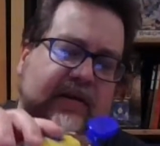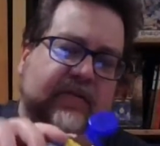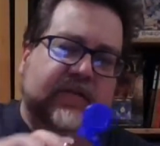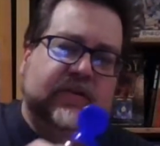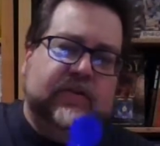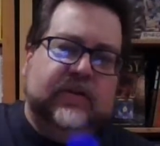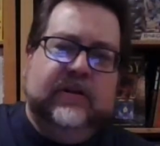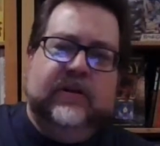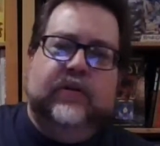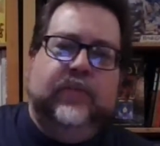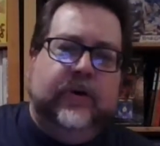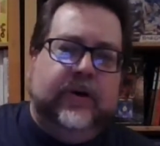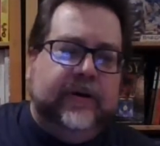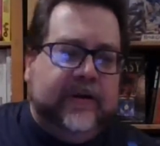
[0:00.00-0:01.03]
even do a little
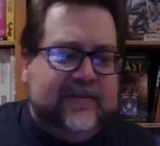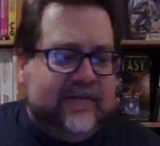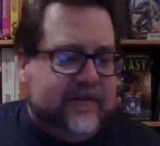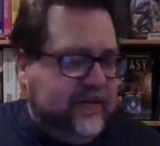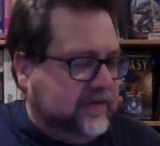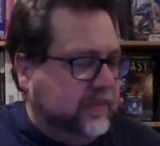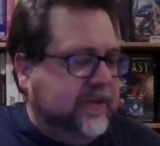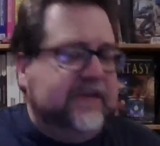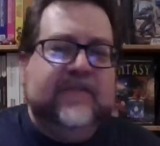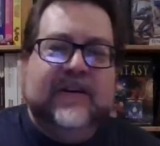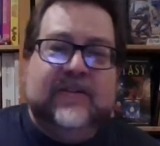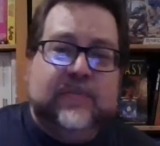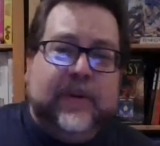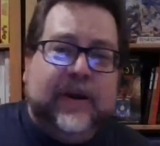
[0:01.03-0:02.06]
more. It's a bit of
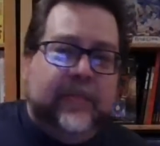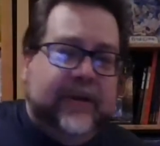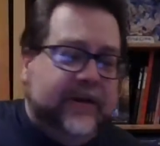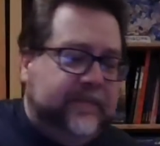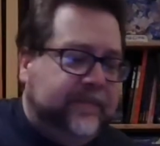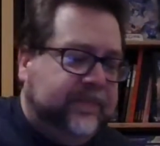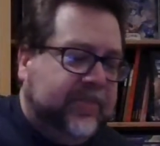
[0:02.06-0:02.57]
an experiment.